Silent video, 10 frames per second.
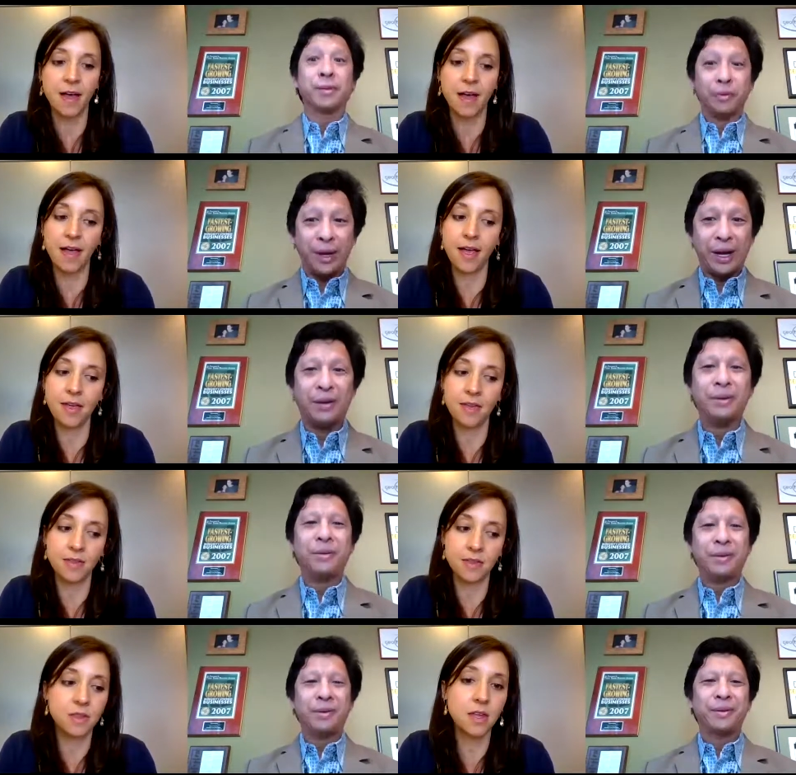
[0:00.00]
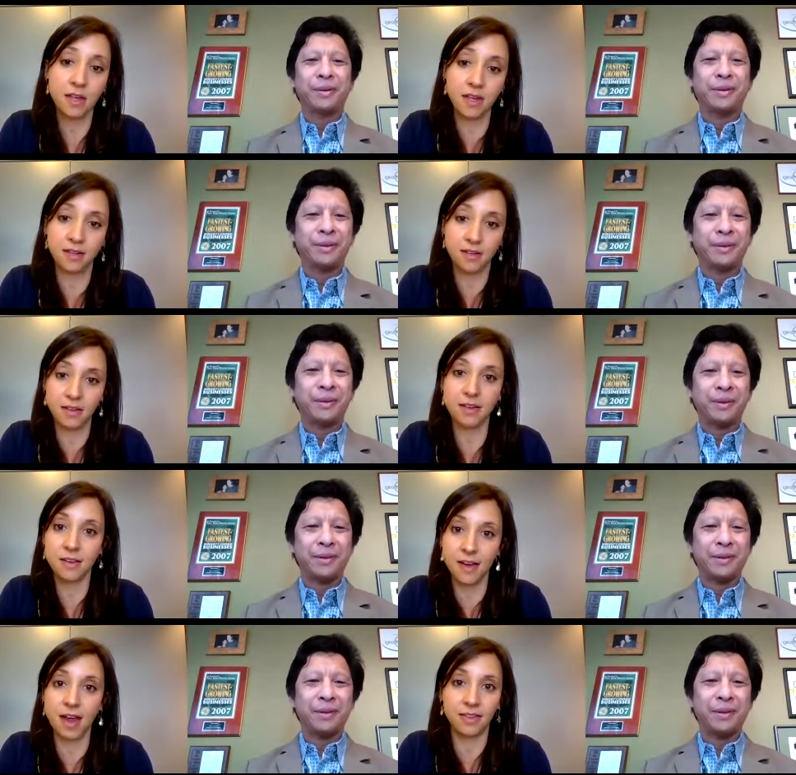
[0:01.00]
Speaker 1: Wow. The
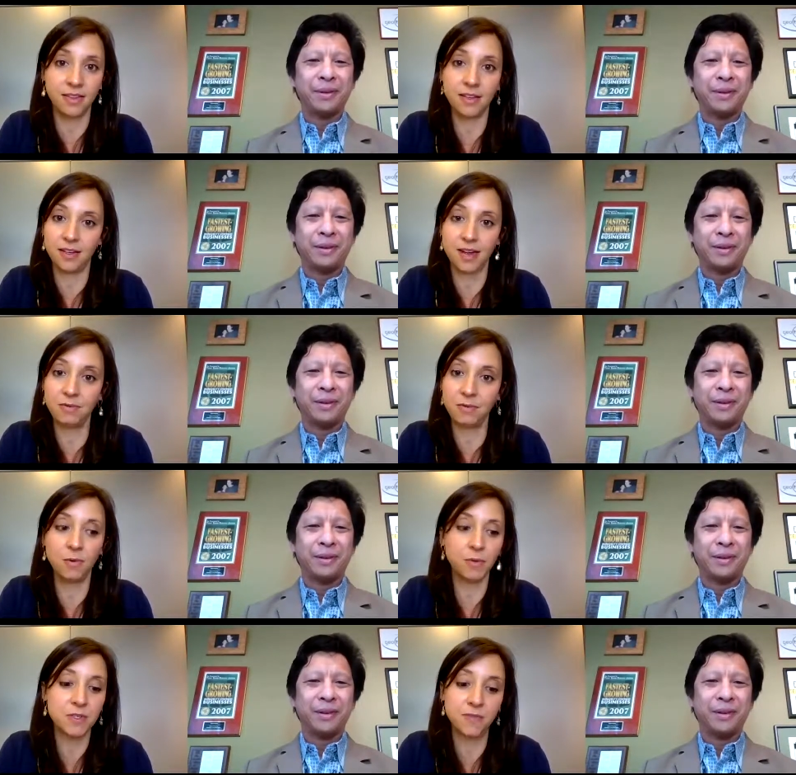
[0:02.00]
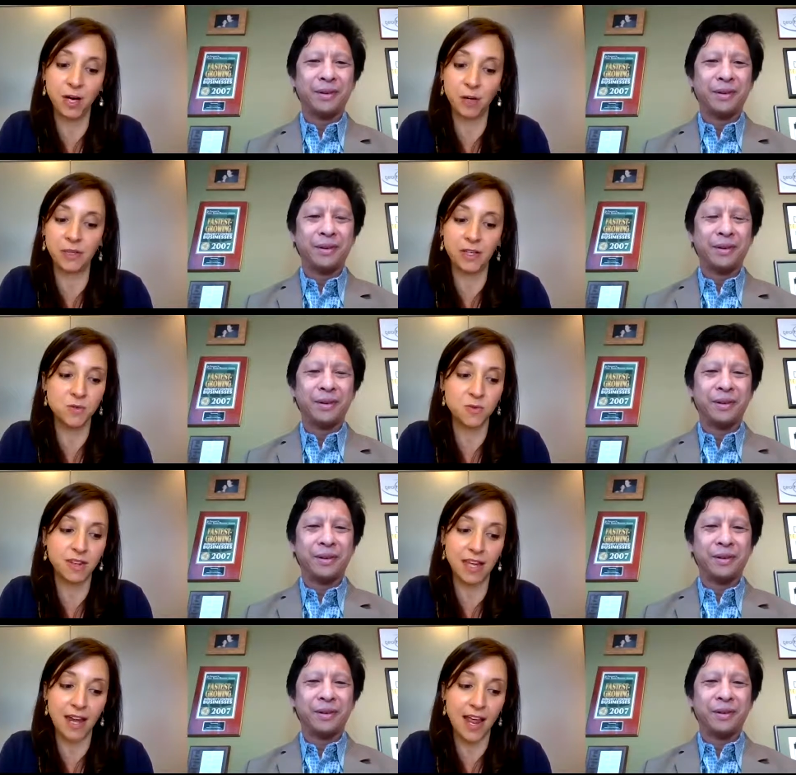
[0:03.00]
yeah, the, everyone was very pleased with
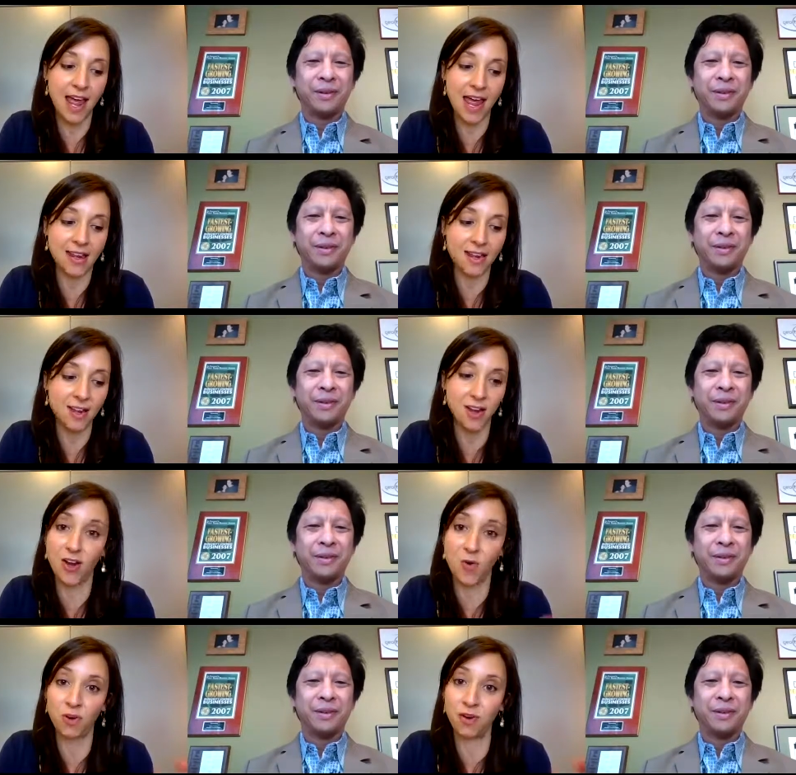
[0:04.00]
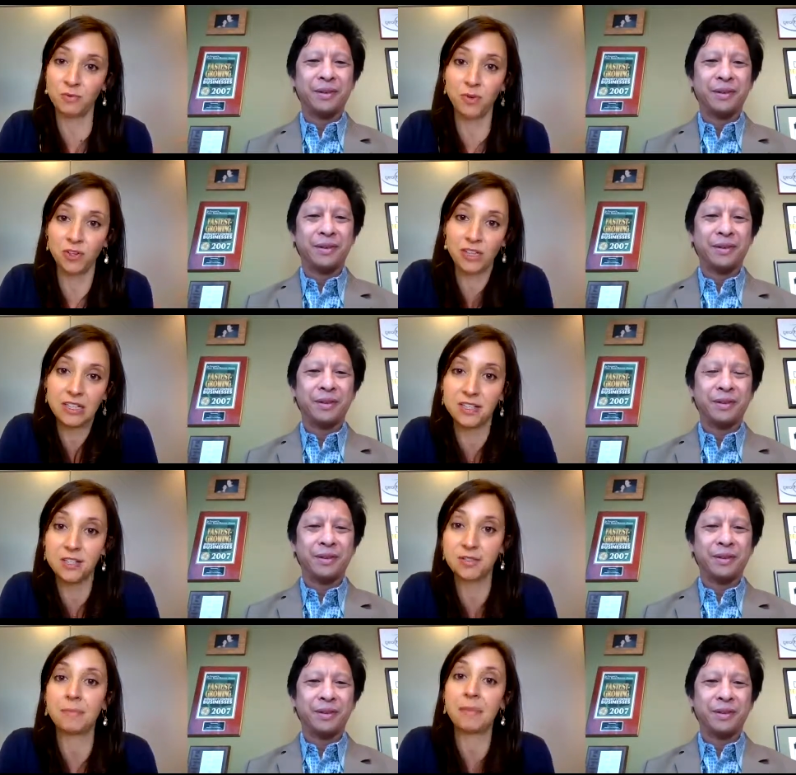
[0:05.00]
it, and you know we're we're looking to do
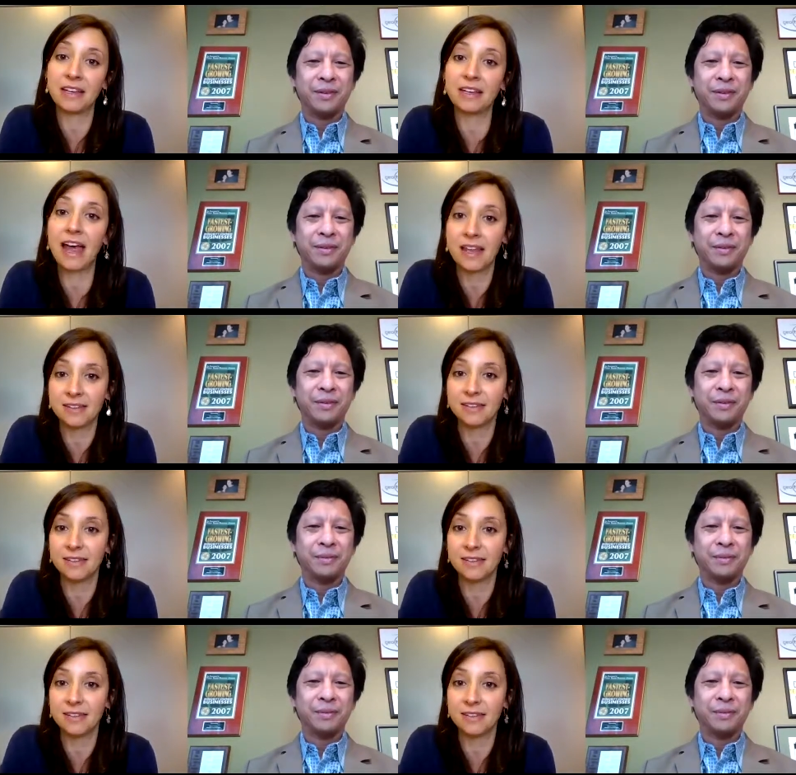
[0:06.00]
something again